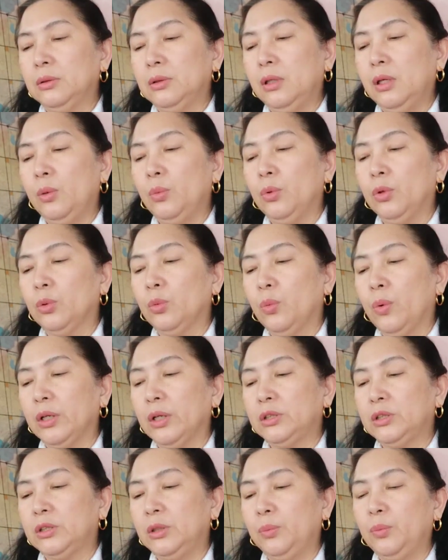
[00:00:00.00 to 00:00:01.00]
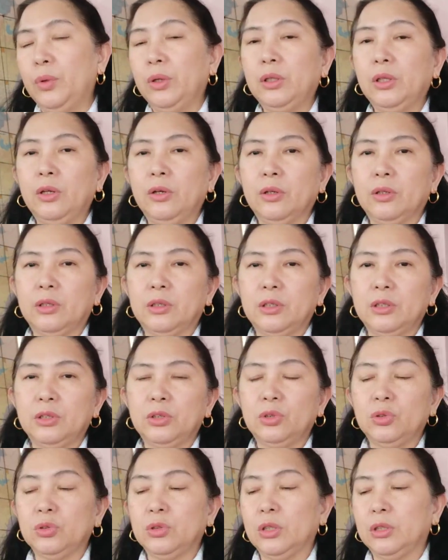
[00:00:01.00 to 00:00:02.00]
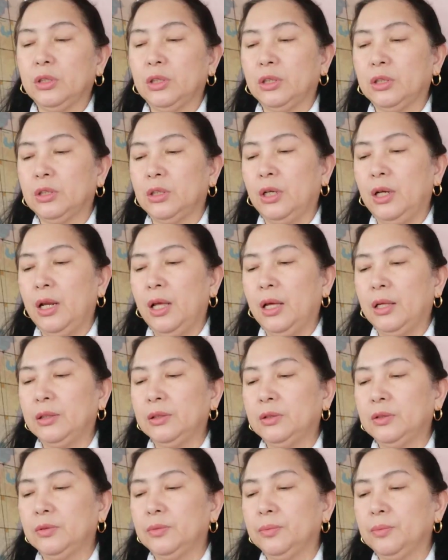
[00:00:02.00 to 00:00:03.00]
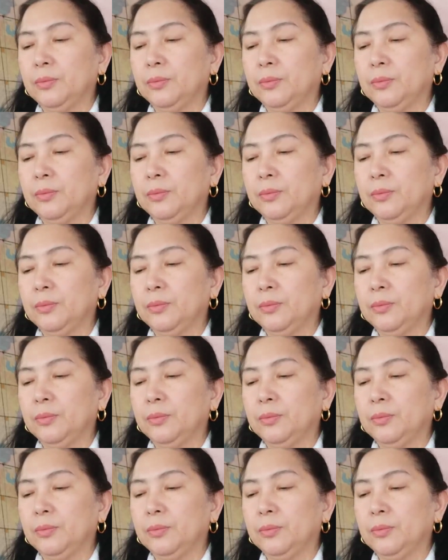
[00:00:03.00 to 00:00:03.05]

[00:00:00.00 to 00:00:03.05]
he would watch him when he returns to the Netherlands.